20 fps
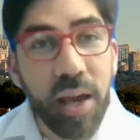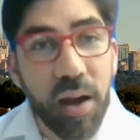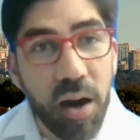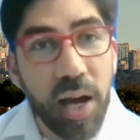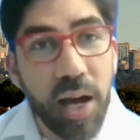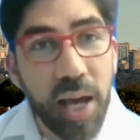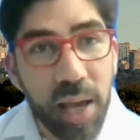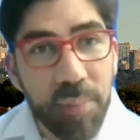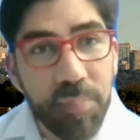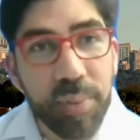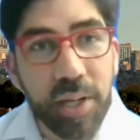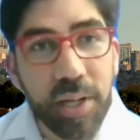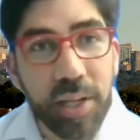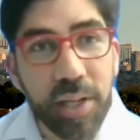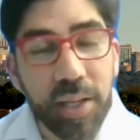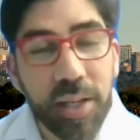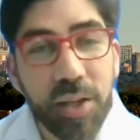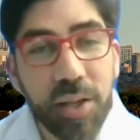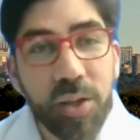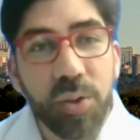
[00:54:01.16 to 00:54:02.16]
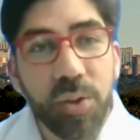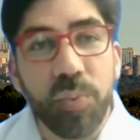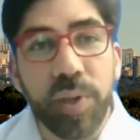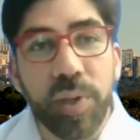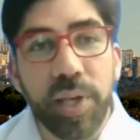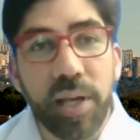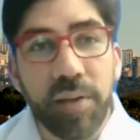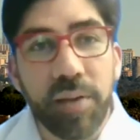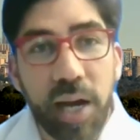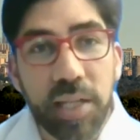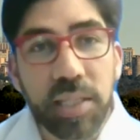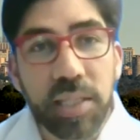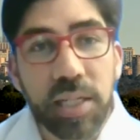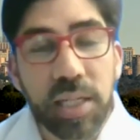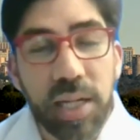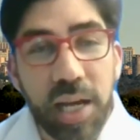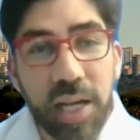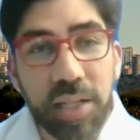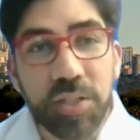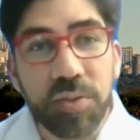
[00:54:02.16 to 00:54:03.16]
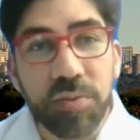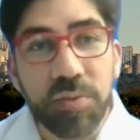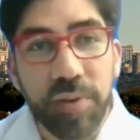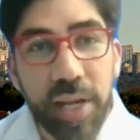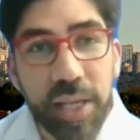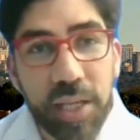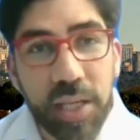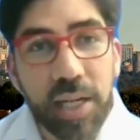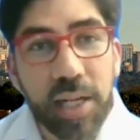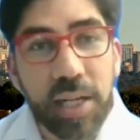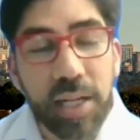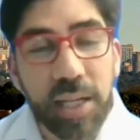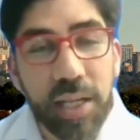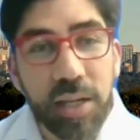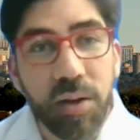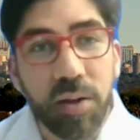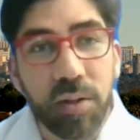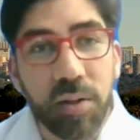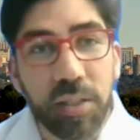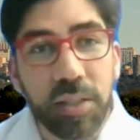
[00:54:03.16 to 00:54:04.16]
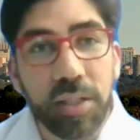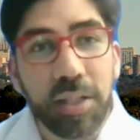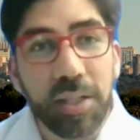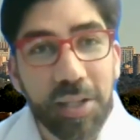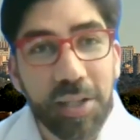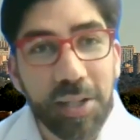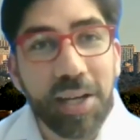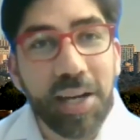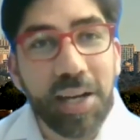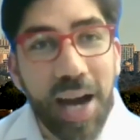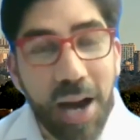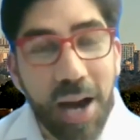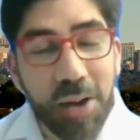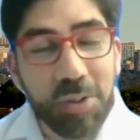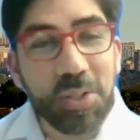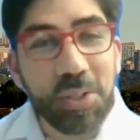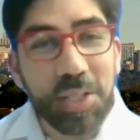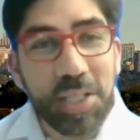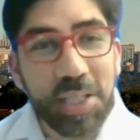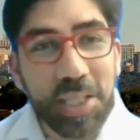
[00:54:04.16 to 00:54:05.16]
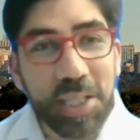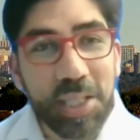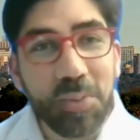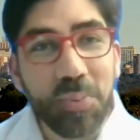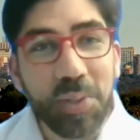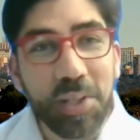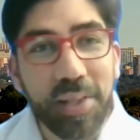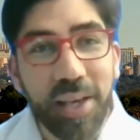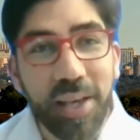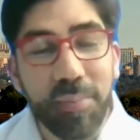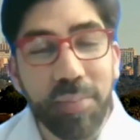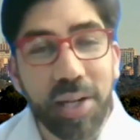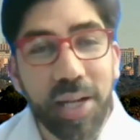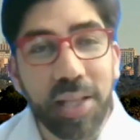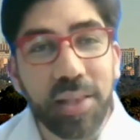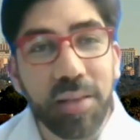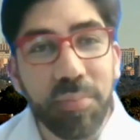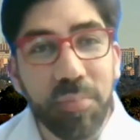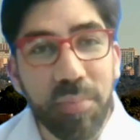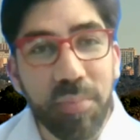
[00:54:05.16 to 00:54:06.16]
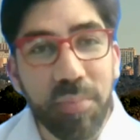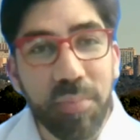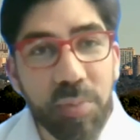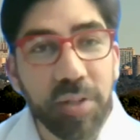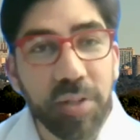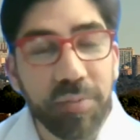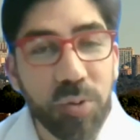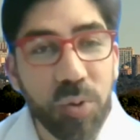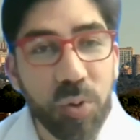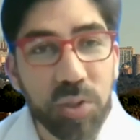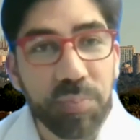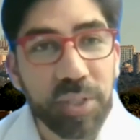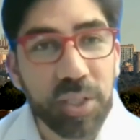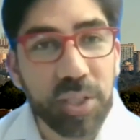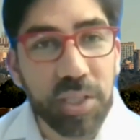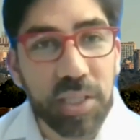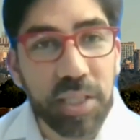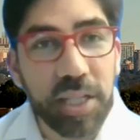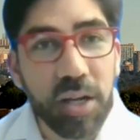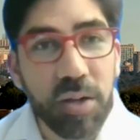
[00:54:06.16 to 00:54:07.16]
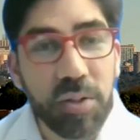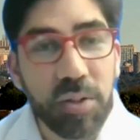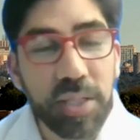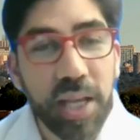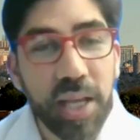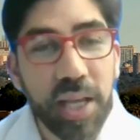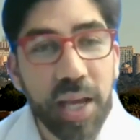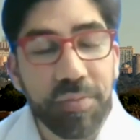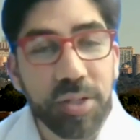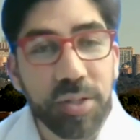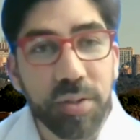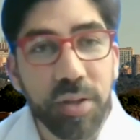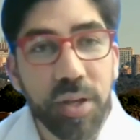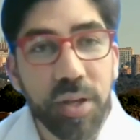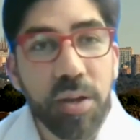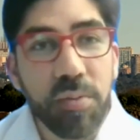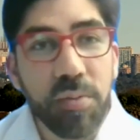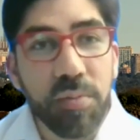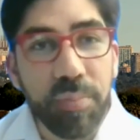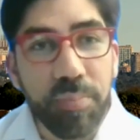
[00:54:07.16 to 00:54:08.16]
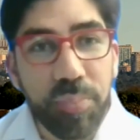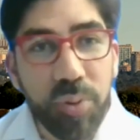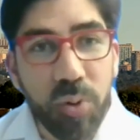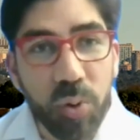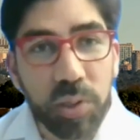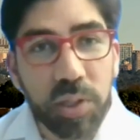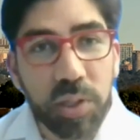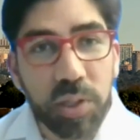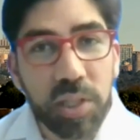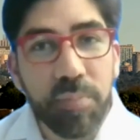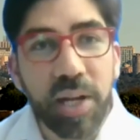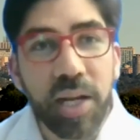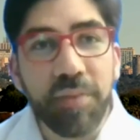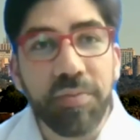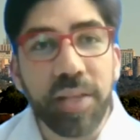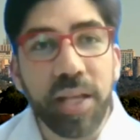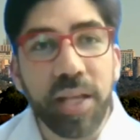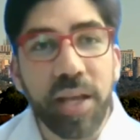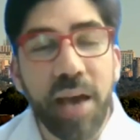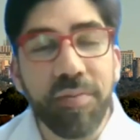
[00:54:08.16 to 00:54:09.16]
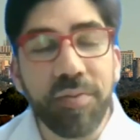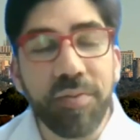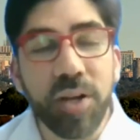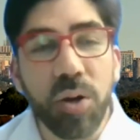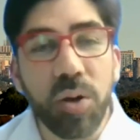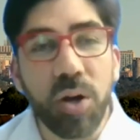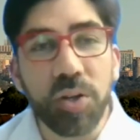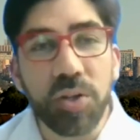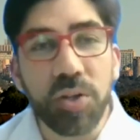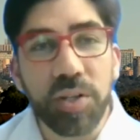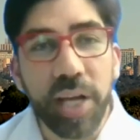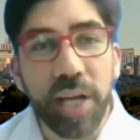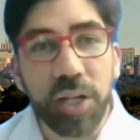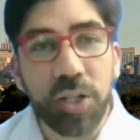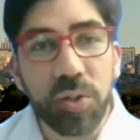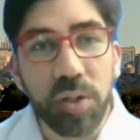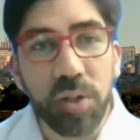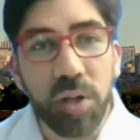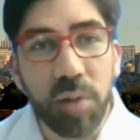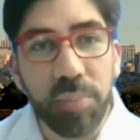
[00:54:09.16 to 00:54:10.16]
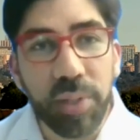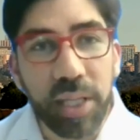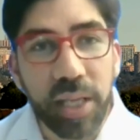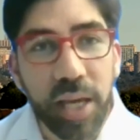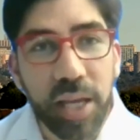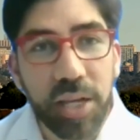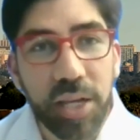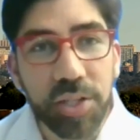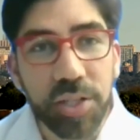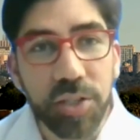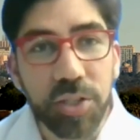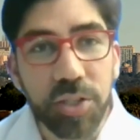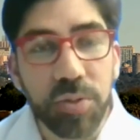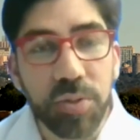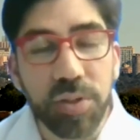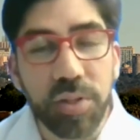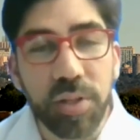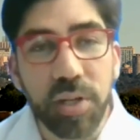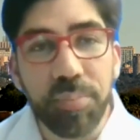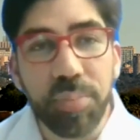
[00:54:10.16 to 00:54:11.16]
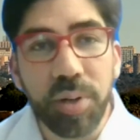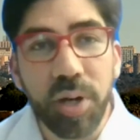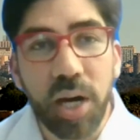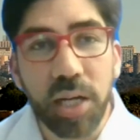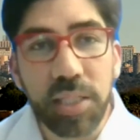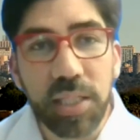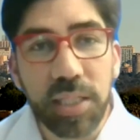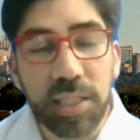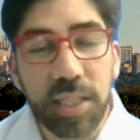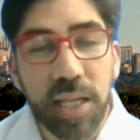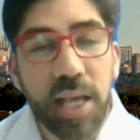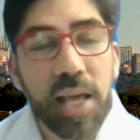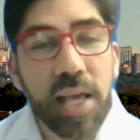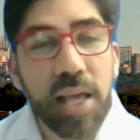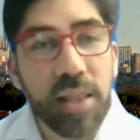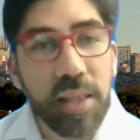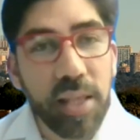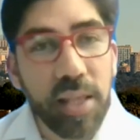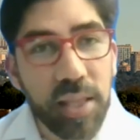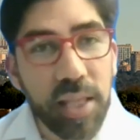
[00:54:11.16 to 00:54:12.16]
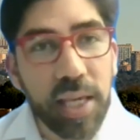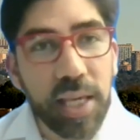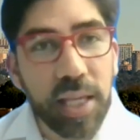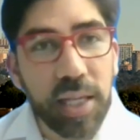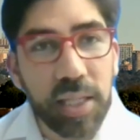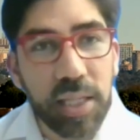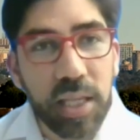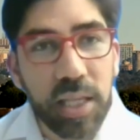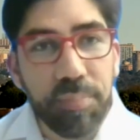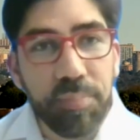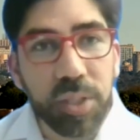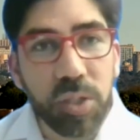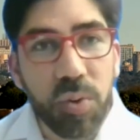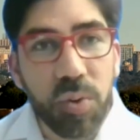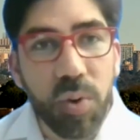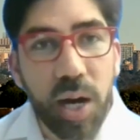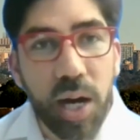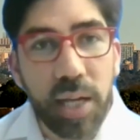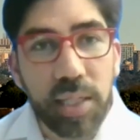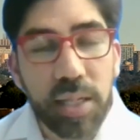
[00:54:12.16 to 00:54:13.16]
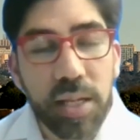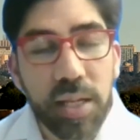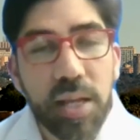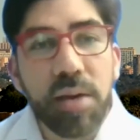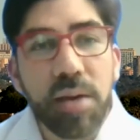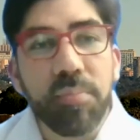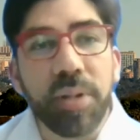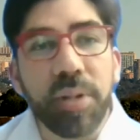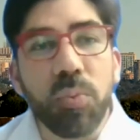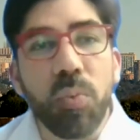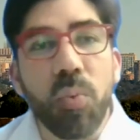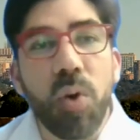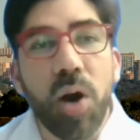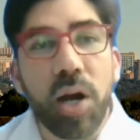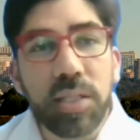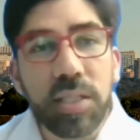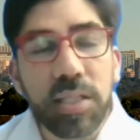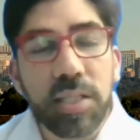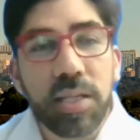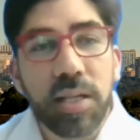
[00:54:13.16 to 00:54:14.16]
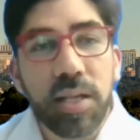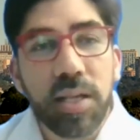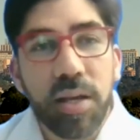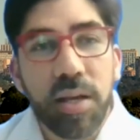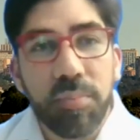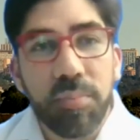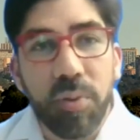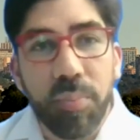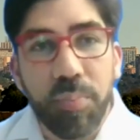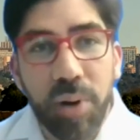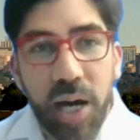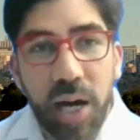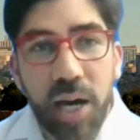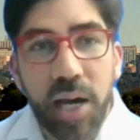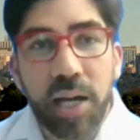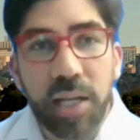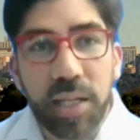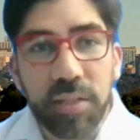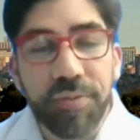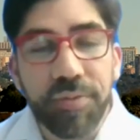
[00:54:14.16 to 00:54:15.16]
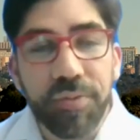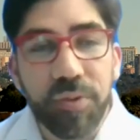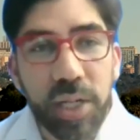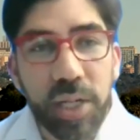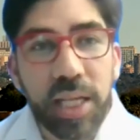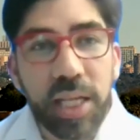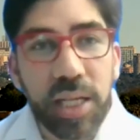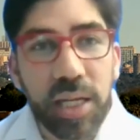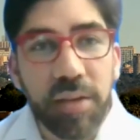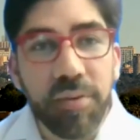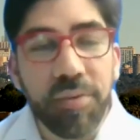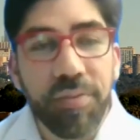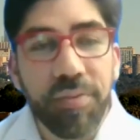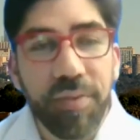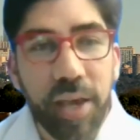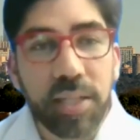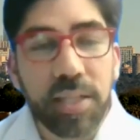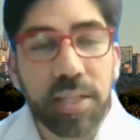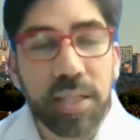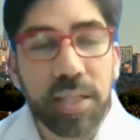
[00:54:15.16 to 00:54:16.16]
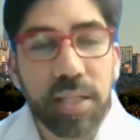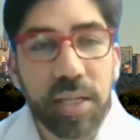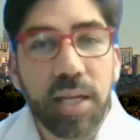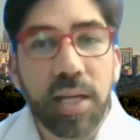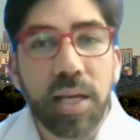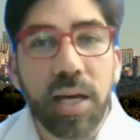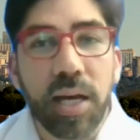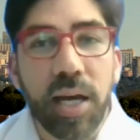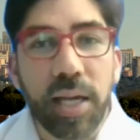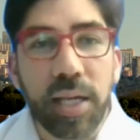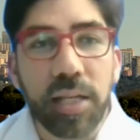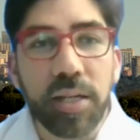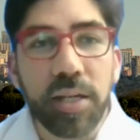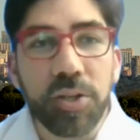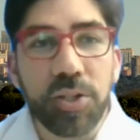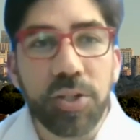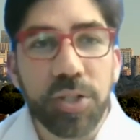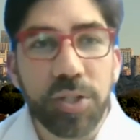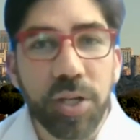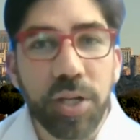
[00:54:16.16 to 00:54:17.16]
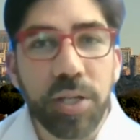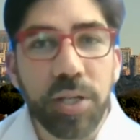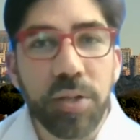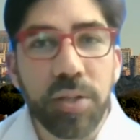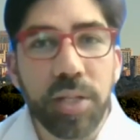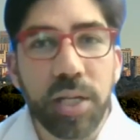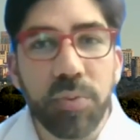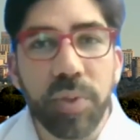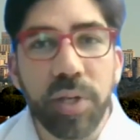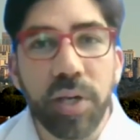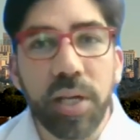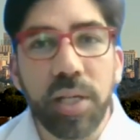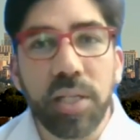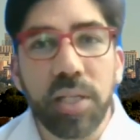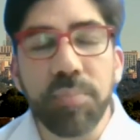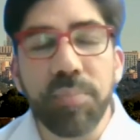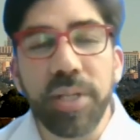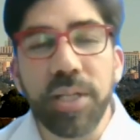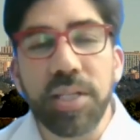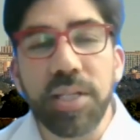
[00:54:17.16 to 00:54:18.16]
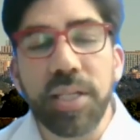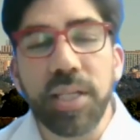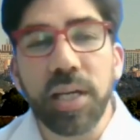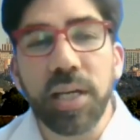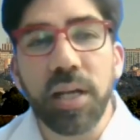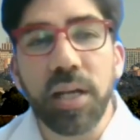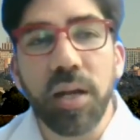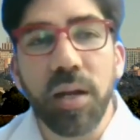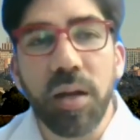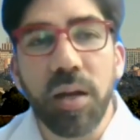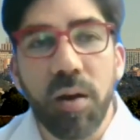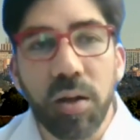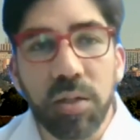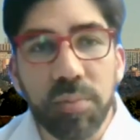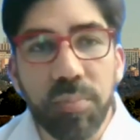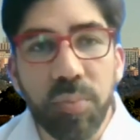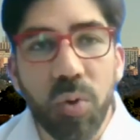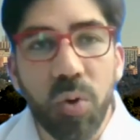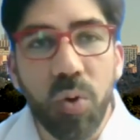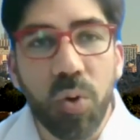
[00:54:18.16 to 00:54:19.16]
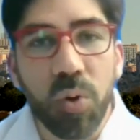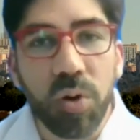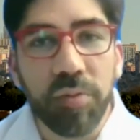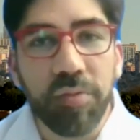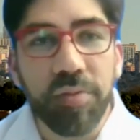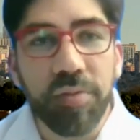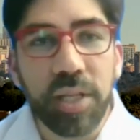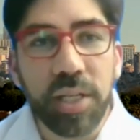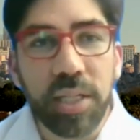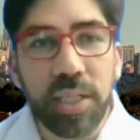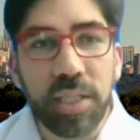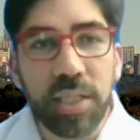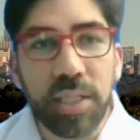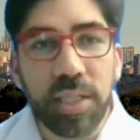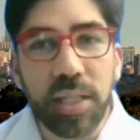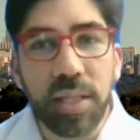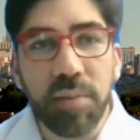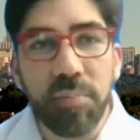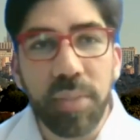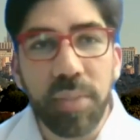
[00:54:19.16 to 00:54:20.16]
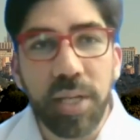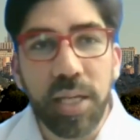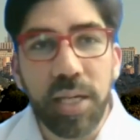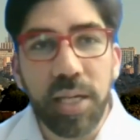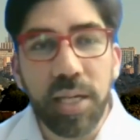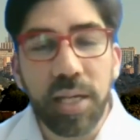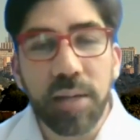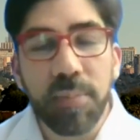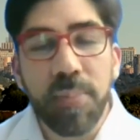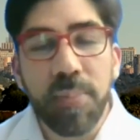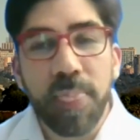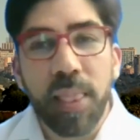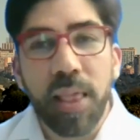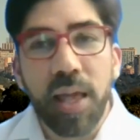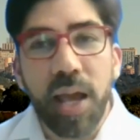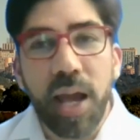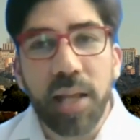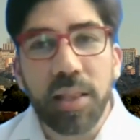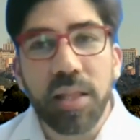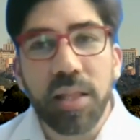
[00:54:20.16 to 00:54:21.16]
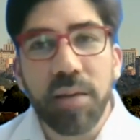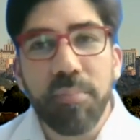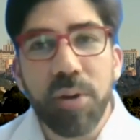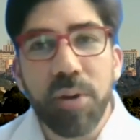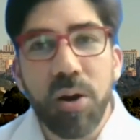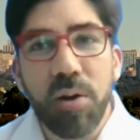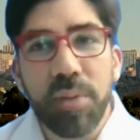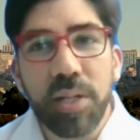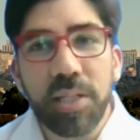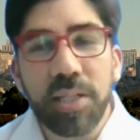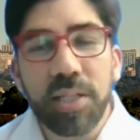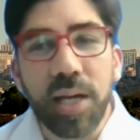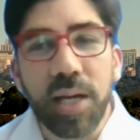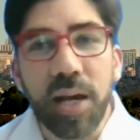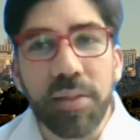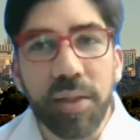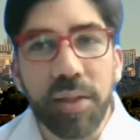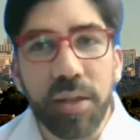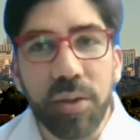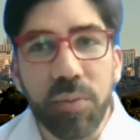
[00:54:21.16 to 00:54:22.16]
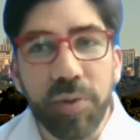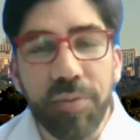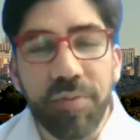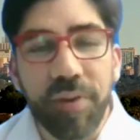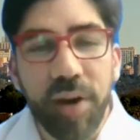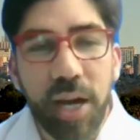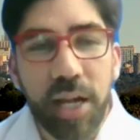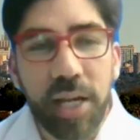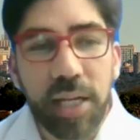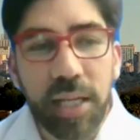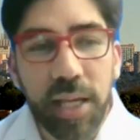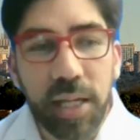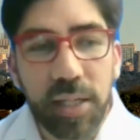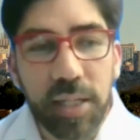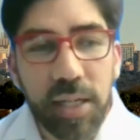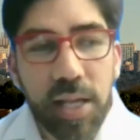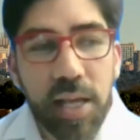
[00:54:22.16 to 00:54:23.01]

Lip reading: are happening. We advise clients regularly on how to deal with them. And at the moment, of course, because they don't have to report them, and if they have no contractual obligations to third parties, then they can keep it quiet. But once POPIA is fully in effect, I can assure you that we're going to be seeing a lot more of these in the media. At the moment, I think we're finding that